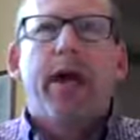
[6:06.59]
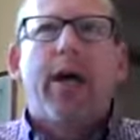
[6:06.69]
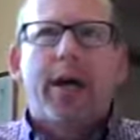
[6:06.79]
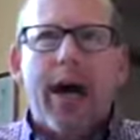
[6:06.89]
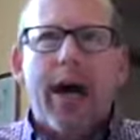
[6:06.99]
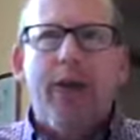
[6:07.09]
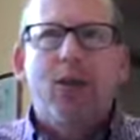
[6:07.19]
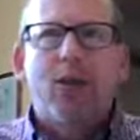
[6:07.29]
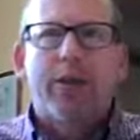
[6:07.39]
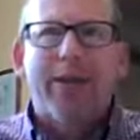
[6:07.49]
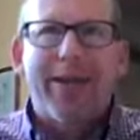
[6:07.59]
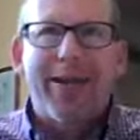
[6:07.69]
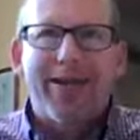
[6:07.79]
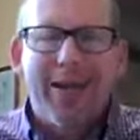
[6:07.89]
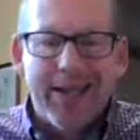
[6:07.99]
a God who
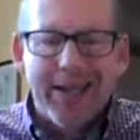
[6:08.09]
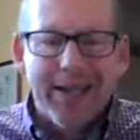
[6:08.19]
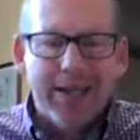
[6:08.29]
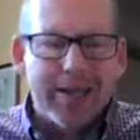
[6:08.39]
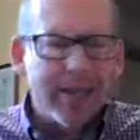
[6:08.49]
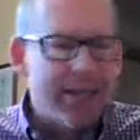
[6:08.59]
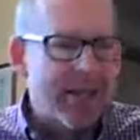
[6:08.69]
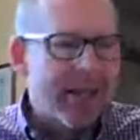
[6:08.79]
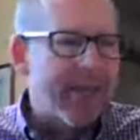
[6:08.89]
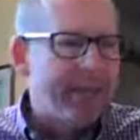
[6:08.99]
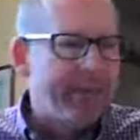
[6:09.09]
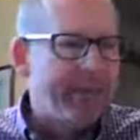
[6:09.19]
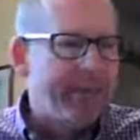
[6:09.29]
sent His Son,